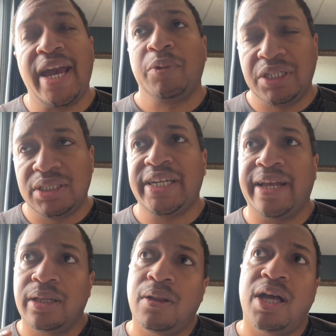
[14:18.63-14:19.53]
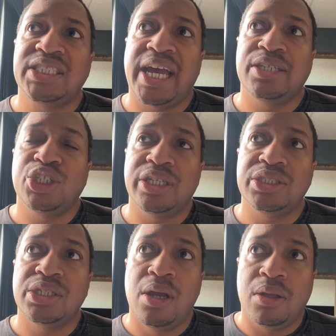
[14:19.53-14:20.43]
did Seattle, Los Angeles
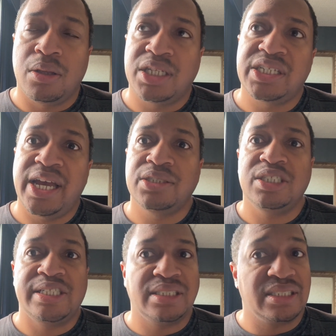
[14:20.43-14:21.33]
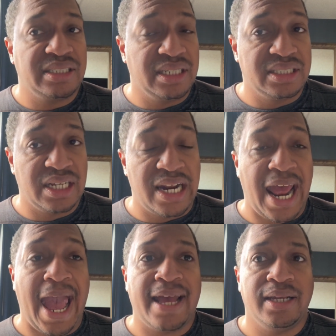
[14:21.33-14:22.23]
to
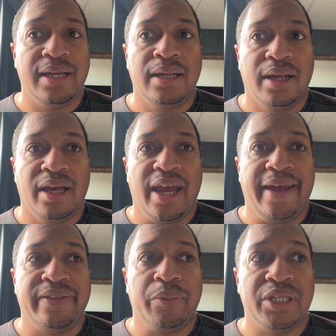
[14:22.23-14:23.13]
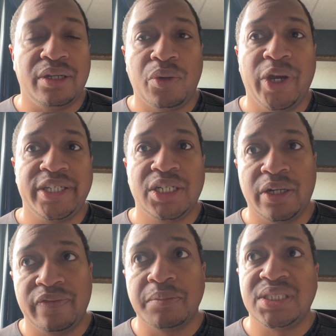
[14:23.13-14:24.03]
Cincinnati, and then we did a quick
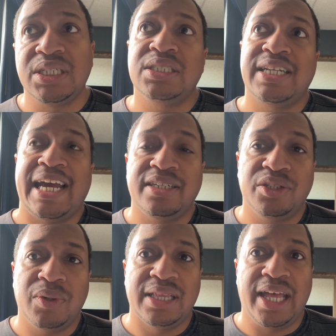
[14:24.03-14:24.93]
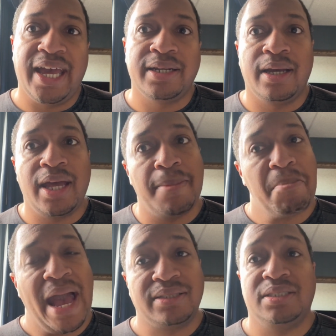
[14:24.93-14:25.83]
turn from Cincinnati to Atlanta and
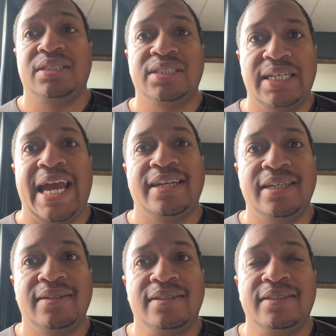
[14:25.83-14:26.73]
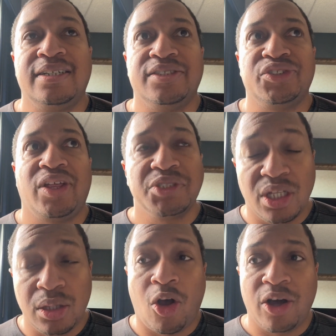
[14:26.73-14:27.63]
back to Cincinnati. So that was the
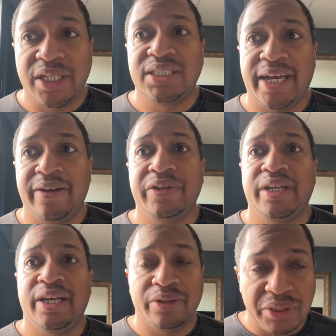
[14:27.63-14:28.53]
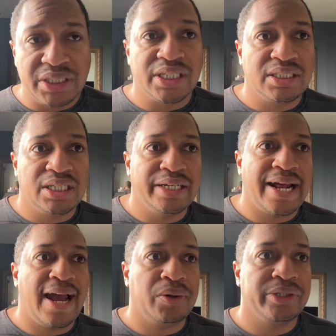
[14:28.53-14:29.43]
longest day I ever did. It was 16
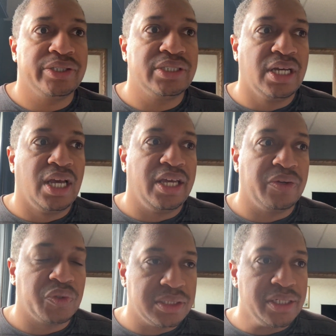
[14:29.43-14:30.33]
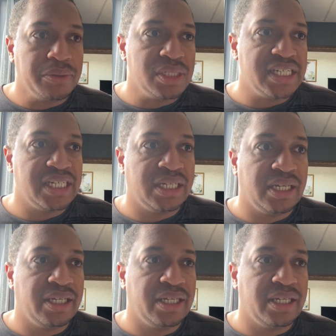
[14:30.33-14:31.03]
hours. It was literally,